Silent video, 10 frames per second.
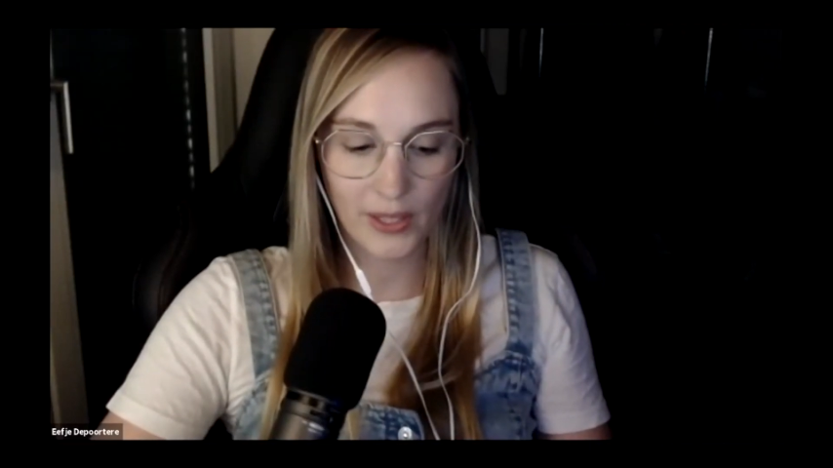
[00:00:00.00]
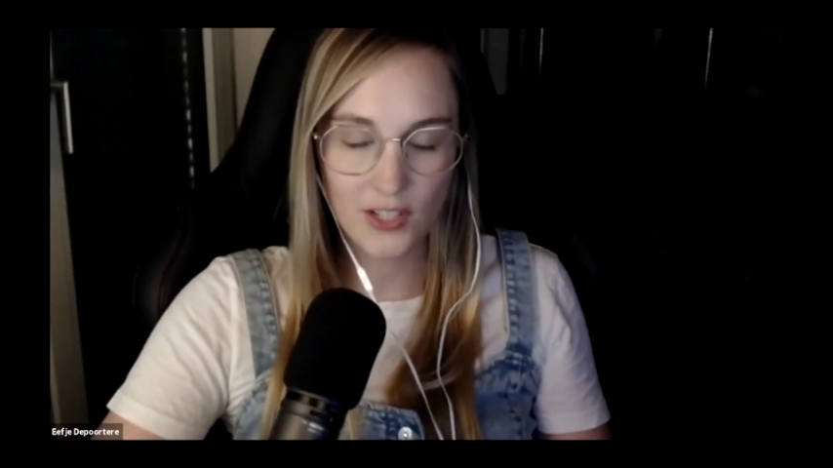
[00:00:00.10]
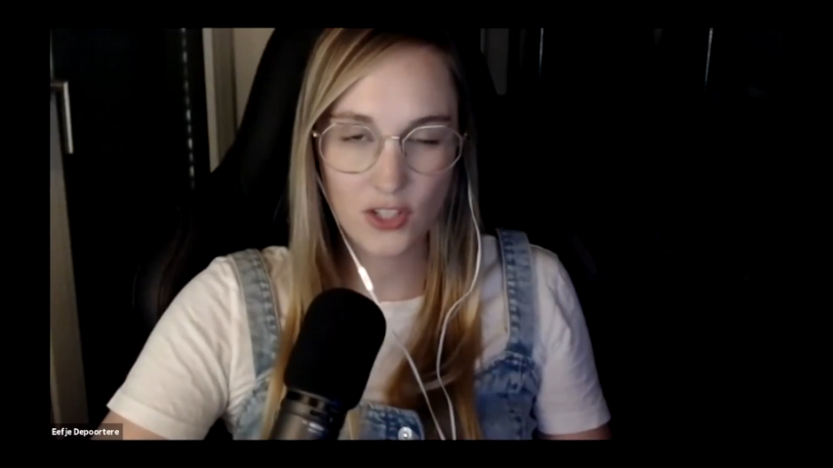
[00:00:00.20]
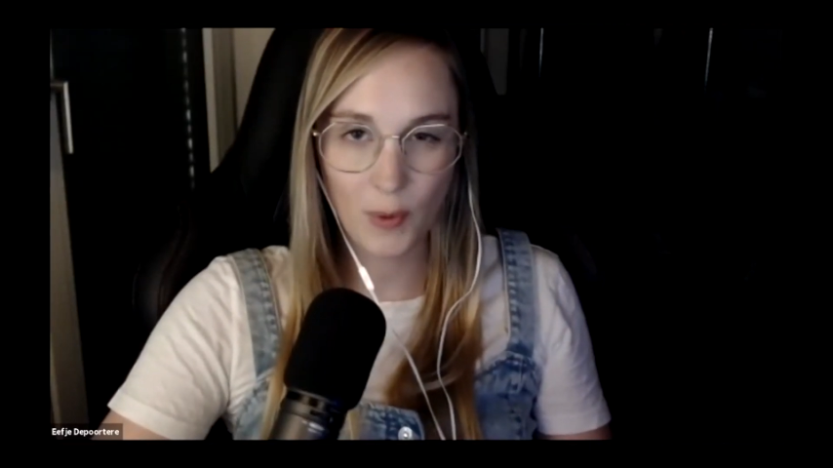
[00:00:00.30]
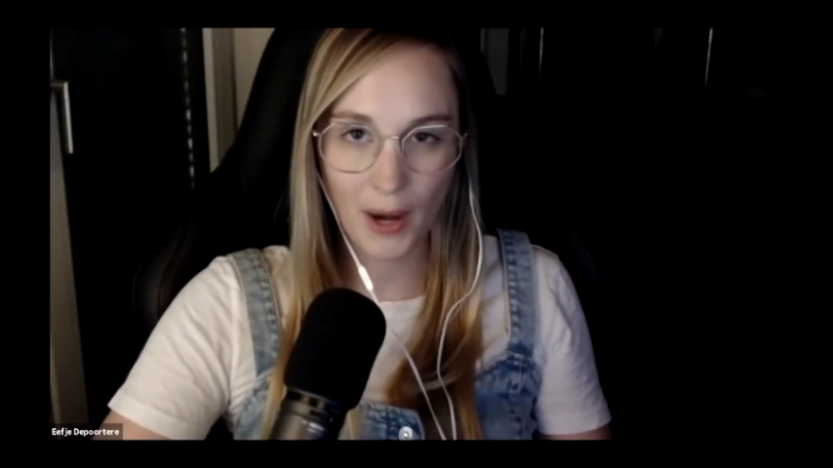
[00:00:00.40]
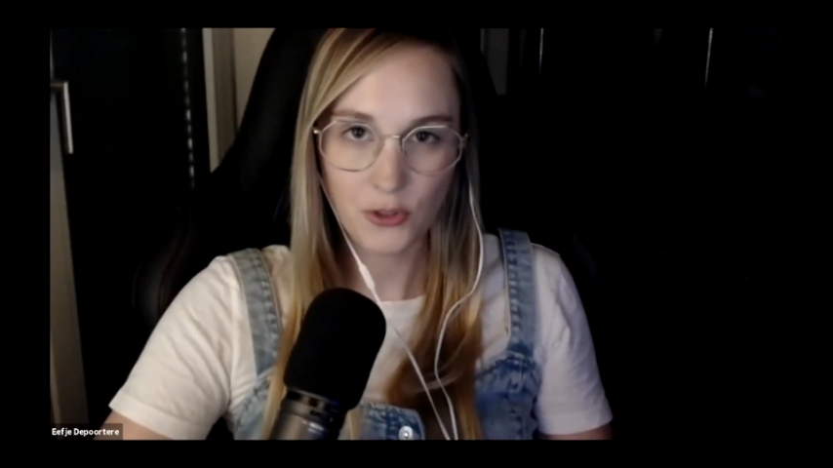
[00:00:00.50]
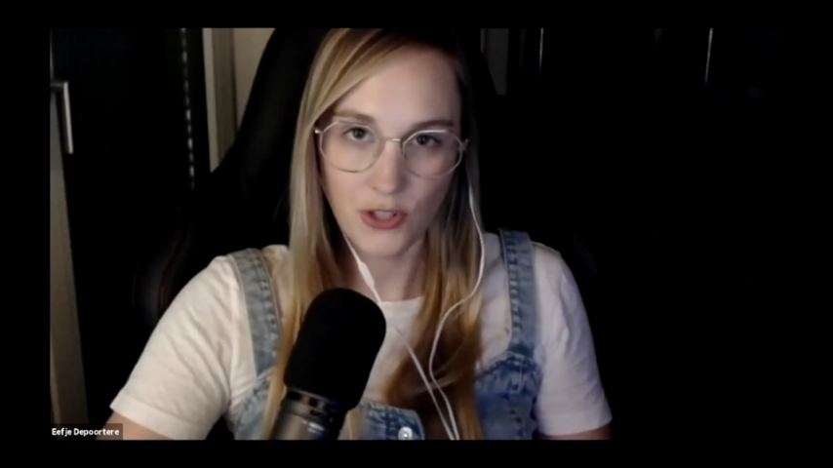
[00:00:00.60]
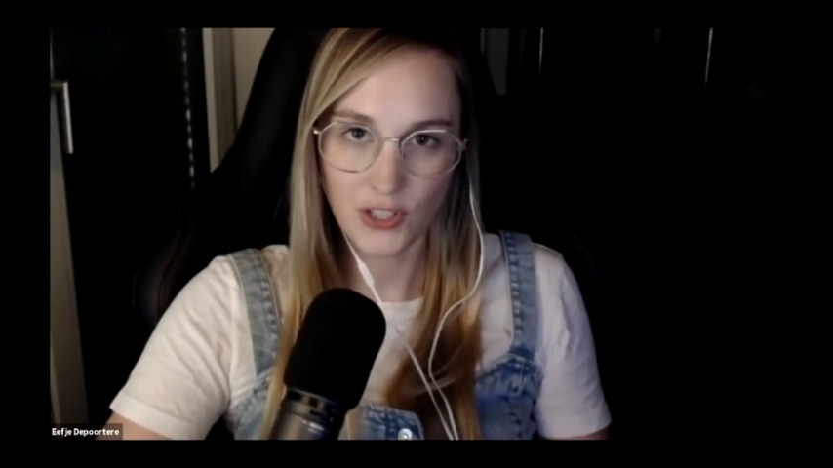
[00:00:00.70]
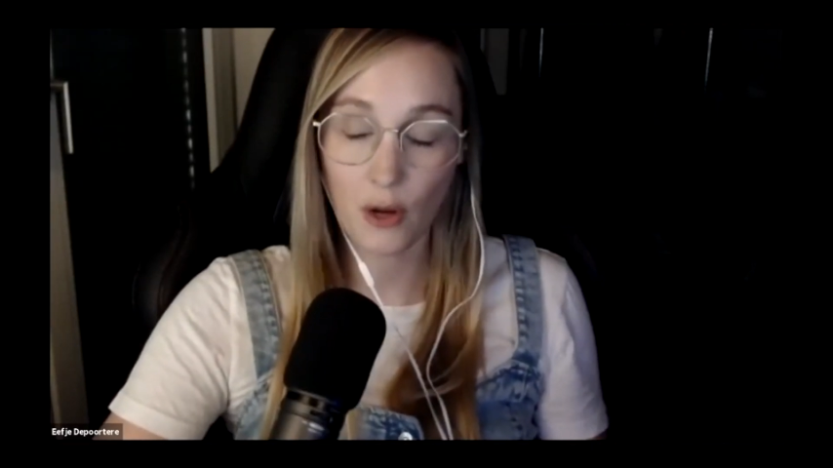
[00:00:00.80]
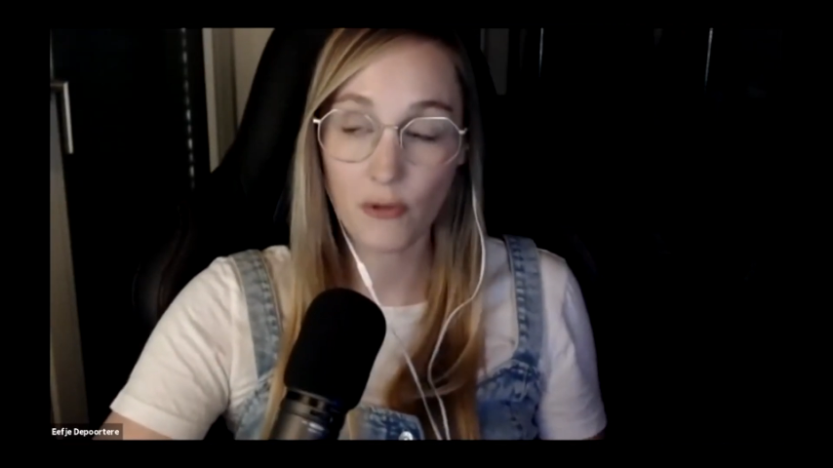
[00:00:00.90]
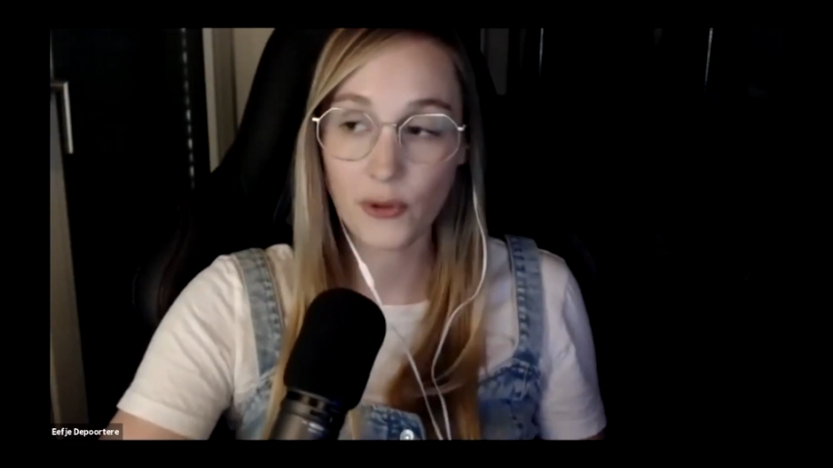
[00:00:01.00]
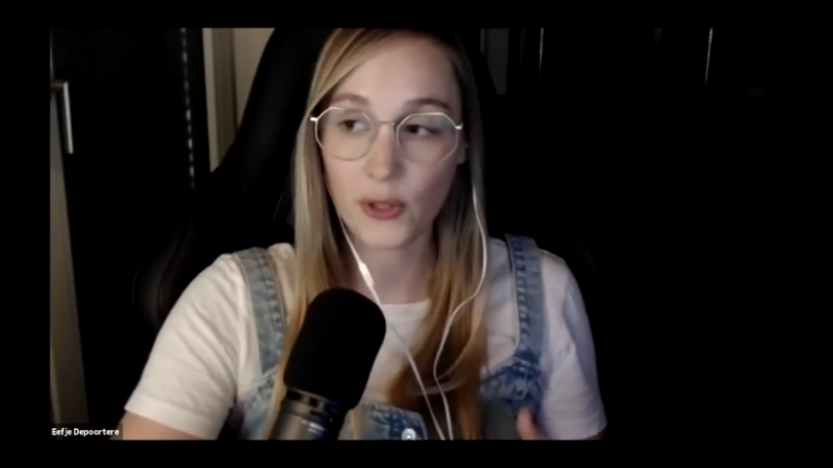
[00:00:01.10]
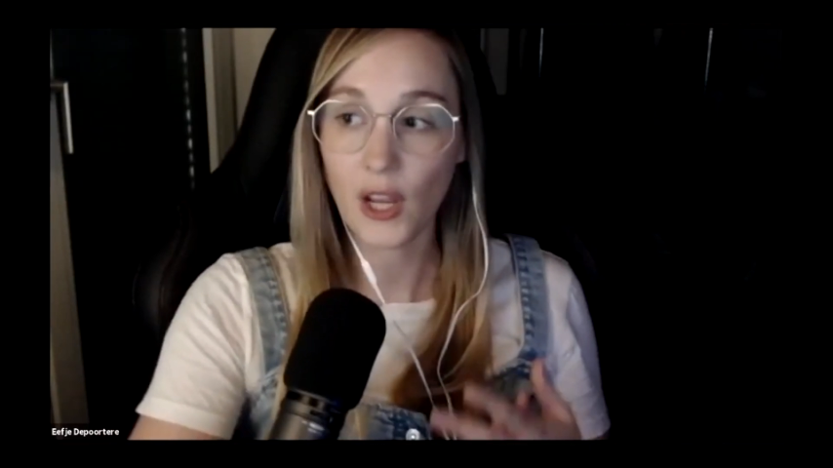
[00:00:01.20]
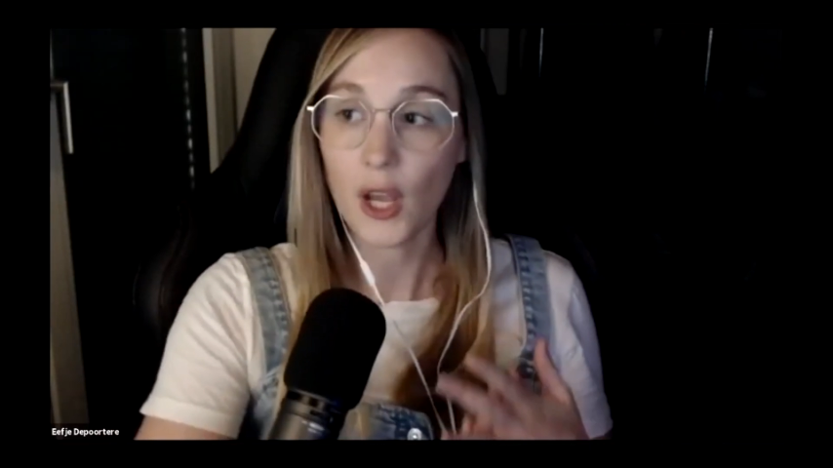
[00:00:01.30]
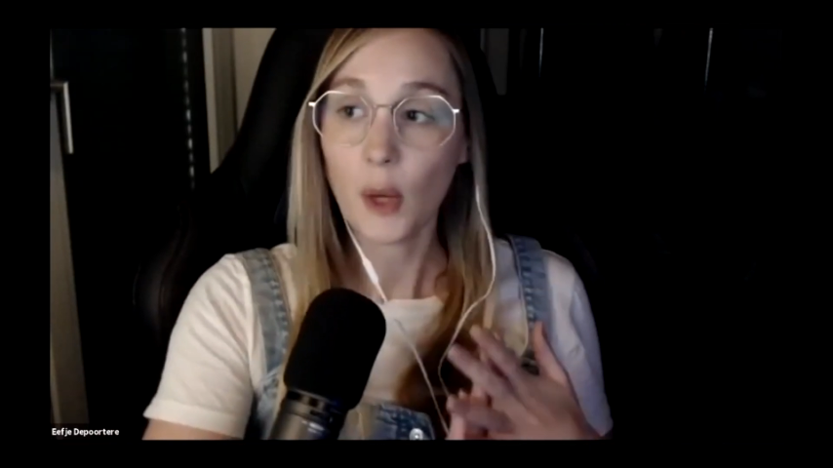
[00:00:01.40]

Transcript: is surround yourself with